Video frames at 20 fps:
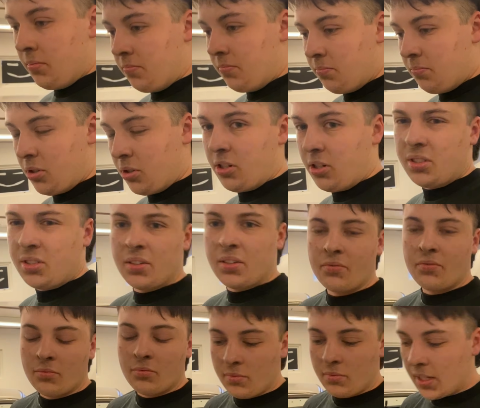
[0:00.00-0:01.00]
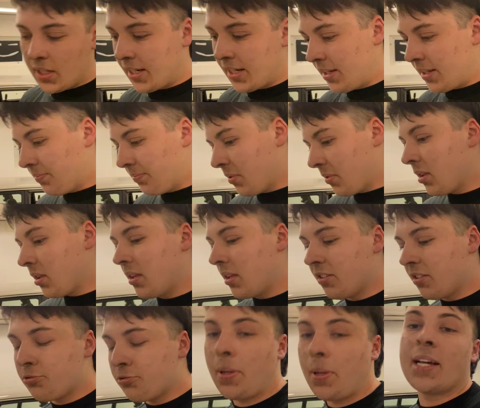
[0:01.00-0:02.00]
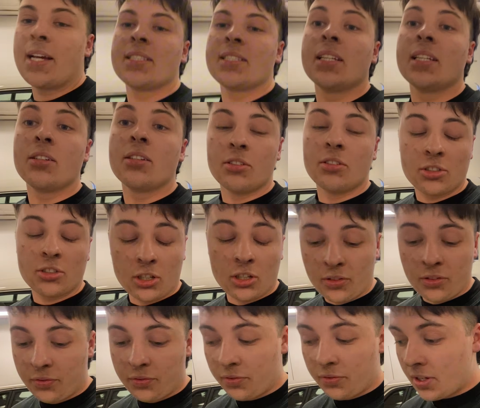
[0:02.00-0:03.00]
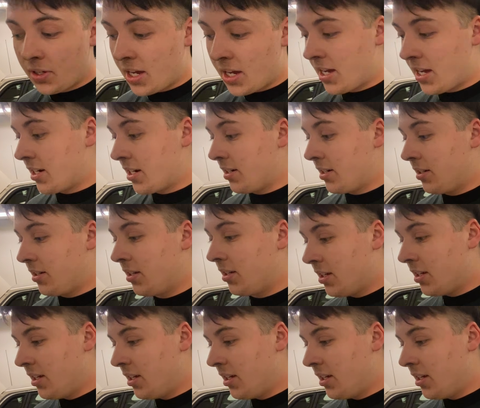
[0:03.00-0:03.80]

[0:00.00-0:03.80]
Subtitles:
because they've spliced in on stuff and